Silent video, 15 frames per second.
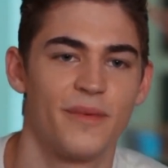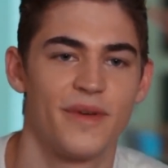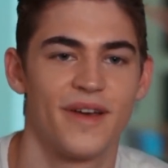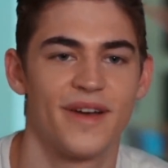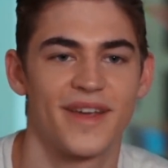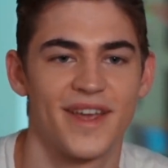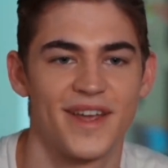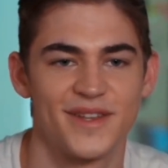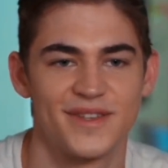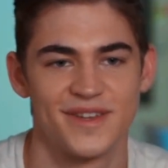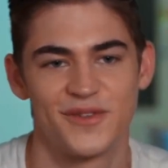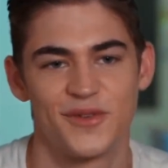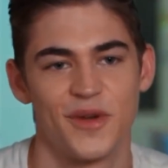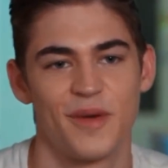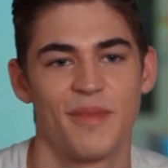with her kids
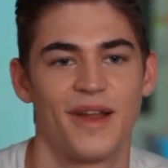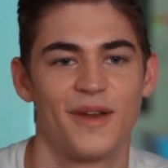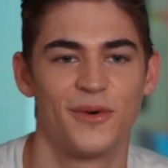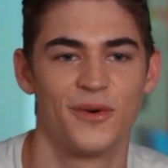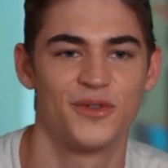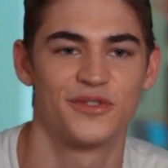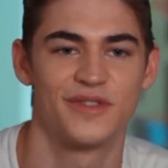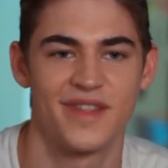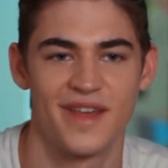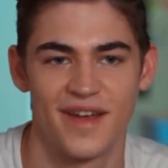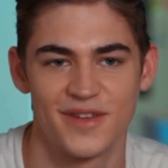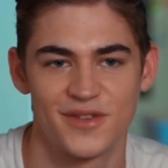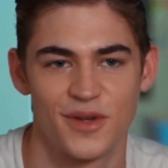and doing my laundry there,